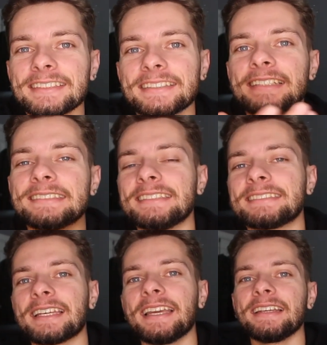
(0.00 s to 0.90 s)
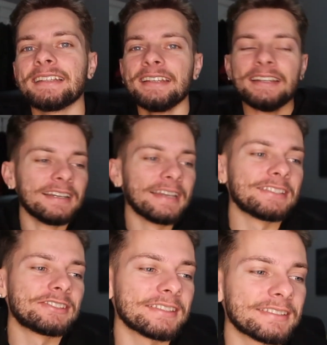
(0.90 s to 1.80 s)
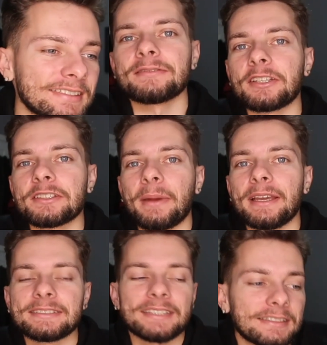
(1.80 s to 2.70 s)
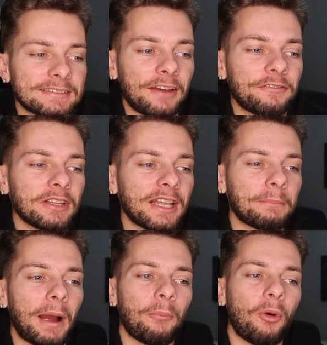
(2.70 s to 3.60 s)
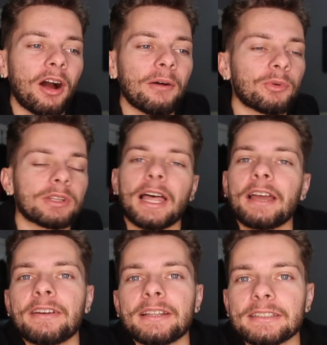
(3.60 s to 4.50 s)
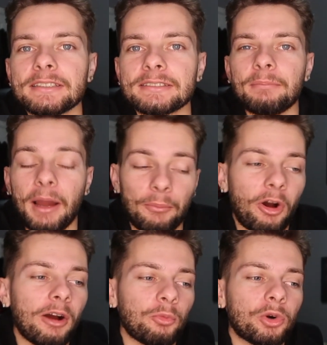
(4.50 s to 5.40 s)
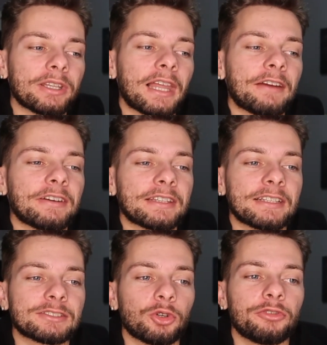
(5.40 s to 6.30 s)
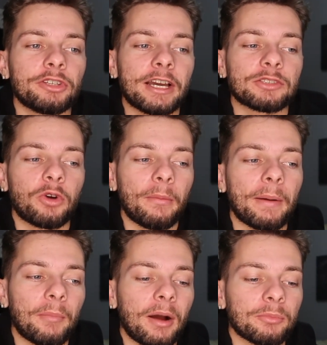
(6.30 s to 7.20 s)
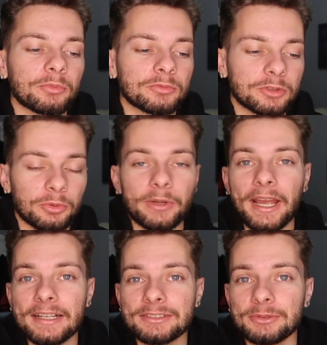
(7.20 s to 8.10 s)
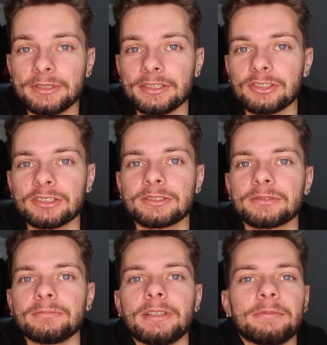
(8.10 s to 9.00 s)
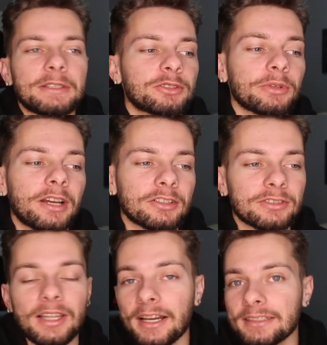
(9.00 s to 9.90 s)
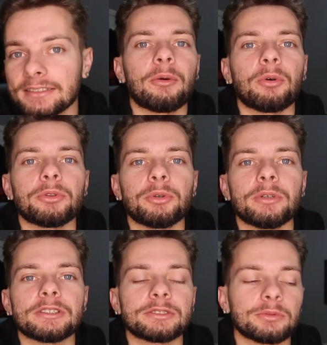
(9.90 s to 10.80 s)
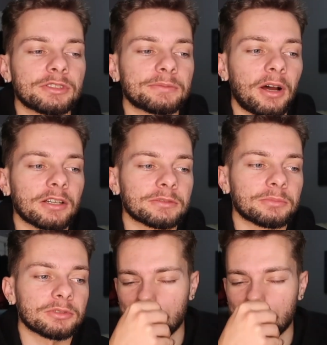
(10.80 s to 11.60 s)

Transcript: The things he's saying, it just doesn't make sense. I feel like my mom would laugh at this. My mom would laugh at this. So if you guys want my mom to react to it, just give me 300 likes and we'll do it as soon as possible.